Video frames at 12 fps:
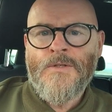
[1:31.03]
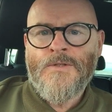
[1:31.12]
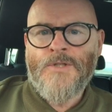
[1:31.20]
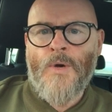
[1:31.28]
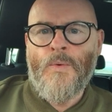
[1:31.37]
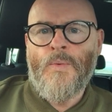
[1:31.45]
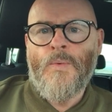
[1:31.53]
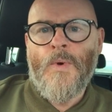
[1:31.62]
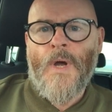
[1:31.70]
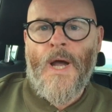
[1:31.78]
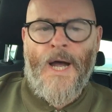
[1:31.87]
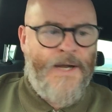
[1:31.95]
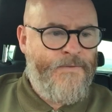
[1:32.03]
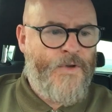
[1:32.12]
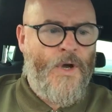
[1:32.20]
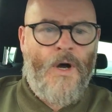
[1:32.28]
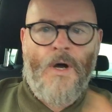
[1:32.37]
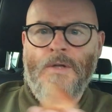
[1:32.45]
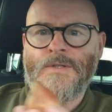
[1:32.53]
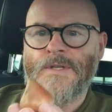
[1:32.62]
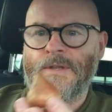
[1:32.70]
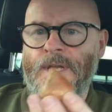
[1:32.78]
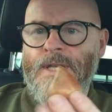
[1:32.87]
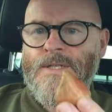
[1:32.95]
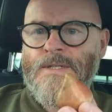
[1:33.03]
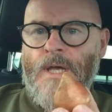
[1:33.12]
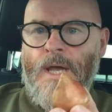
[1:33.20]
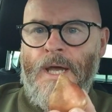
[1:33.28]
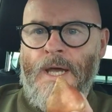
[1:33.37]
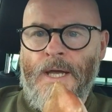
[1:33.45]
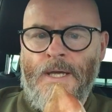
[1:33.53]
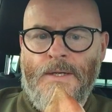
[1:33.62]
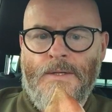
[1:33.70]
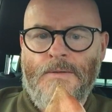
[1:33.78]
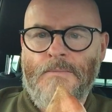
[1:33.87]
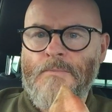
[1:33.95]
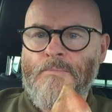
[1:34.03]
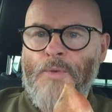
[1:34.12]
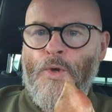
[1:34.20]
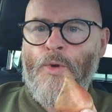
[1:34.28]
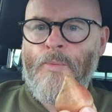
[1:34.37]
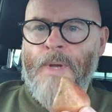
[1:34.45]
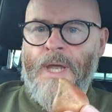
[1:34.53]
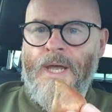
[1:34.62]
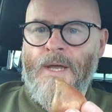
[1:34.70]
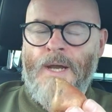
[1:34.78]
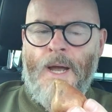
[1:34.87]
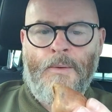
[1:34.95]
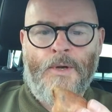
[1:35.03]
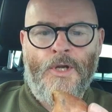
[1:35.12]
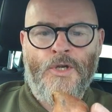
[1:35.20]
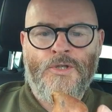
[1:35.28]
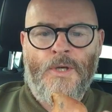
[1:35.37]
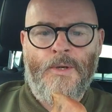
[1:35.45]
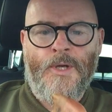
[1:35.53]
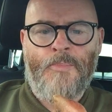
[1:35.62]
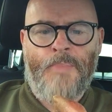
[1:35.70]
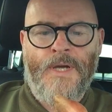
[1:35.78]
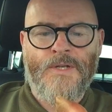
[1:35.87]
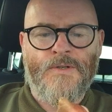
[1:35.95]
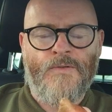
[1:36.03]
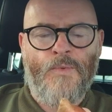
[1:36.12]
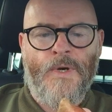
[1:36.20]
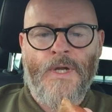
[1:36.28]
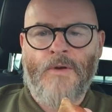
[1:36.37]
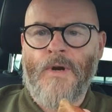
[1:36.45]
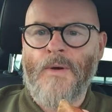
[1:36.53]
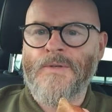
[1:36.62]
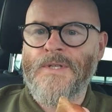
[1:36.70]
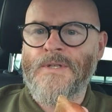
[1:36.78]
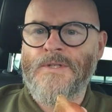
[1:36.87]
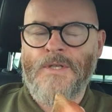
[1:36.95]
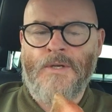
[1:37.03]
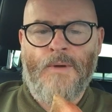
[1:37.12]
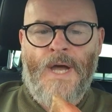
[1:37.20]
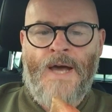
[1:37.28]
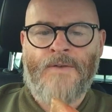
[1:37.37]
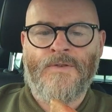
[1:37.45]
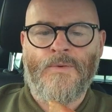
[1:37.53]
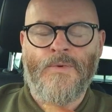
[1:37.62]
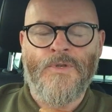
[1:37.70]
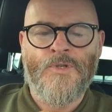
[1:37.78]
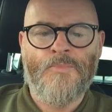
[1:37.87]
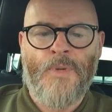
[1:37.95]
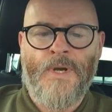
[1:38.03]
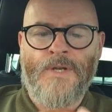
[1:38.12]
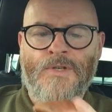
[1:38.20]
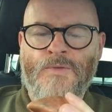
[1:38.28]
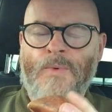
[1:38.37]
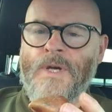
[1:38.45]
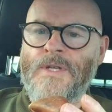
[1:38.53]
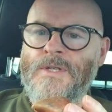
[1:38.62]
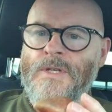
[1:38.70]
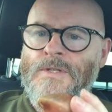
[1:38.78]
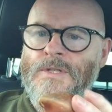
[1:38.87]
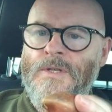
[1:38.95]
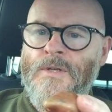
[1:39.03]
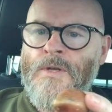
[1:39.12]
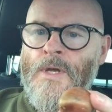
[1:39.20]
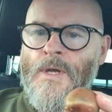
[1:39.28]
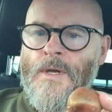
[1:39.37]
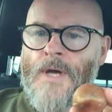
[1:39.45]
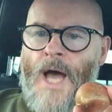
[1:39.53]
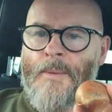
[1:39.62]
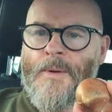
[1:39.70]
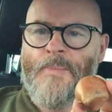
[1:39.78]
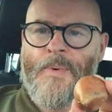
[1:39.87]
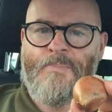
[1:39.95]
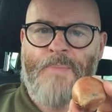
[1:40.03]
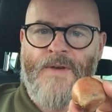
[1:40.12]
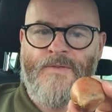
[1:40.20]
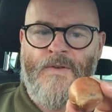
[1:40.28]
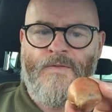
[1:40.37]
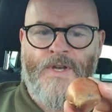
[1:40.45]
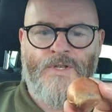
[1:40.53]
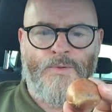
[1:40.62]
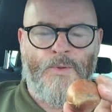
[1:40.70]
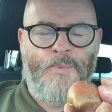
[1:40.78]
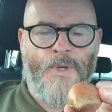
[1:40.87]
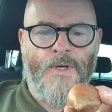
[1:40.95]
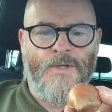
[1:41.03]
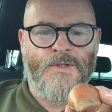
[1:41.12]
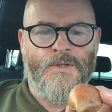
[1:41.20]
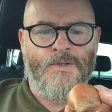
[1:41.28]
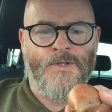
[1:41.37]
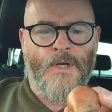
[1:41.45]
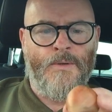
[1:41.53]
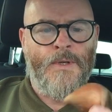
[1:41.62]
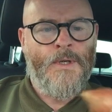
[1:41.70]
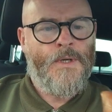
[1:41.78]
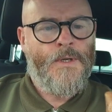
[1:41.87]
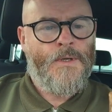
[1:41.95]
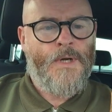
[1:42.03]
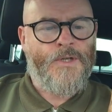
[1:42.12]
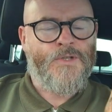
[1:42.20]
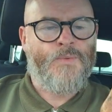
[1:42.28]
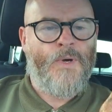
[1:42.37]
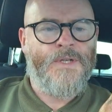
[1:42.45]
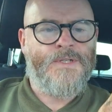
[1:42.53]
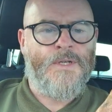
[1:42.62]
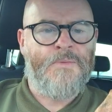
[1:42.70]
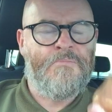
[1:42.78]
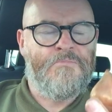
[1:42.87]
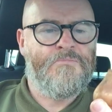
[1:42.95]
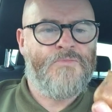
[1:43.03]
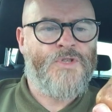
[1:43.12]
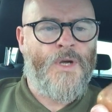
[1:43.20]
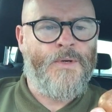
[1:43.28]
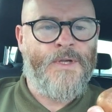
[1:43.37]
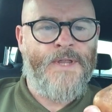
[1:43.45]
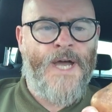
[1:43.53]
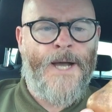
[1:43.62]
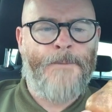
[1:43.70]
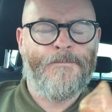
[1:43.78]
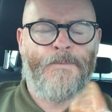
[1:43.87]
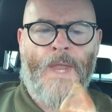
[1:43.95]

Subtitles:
So I've got this bulb here. I'm going to show you a picture of what it grows into afterwards, but I just wanted you to, I'm a bit of a visual person, so I just wanted to show you that.